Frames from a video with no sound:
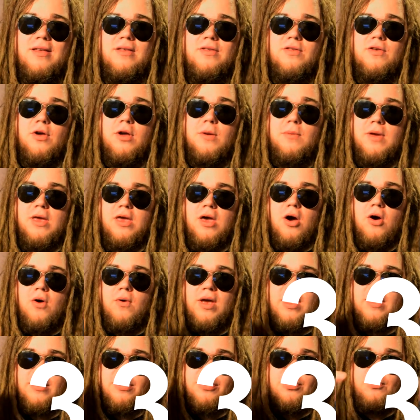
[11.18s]
So here we go
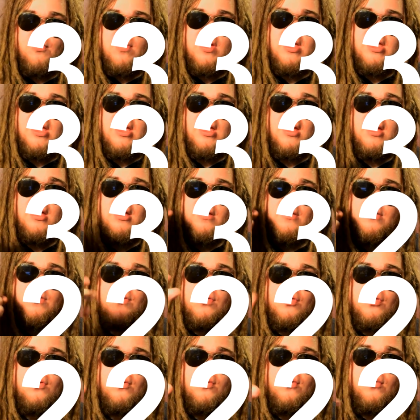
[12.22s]
in three,
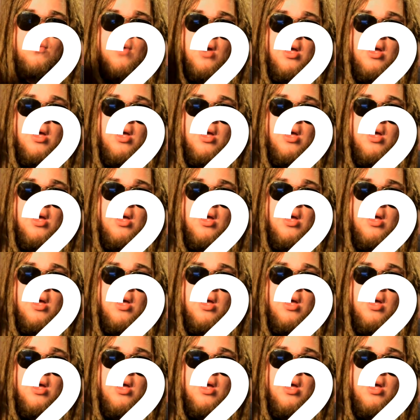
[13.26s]
two,